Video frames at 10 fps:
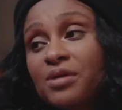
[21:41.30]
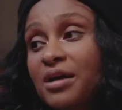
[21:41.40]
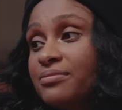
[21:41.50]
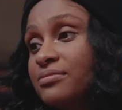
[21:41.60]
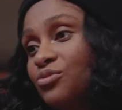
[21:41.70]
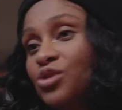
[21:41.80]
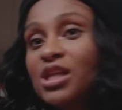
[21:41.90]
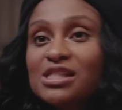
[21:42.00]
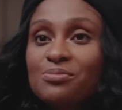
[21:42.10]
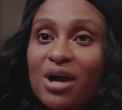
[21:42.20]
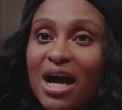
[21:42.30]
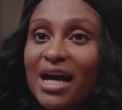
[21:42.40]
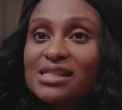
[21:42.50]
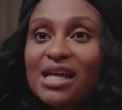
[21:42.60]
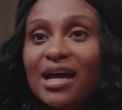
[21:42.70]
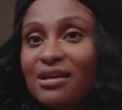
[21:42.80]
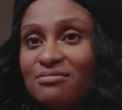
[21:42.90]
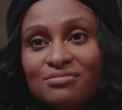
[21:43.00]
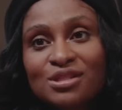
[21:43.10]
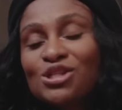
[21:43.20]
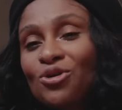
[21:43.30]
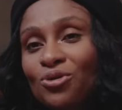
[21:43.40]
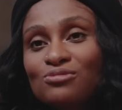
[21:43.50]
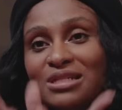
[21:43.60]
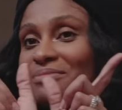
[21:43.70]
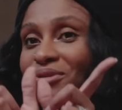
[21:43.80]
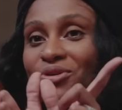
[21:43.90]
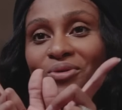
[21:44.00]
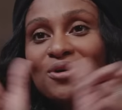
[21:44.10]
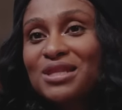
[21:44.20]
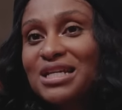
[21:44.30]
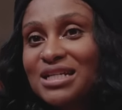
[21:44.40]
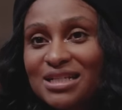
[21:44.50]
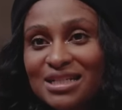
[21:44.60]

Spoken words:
I'm really surprised. Like, total W on the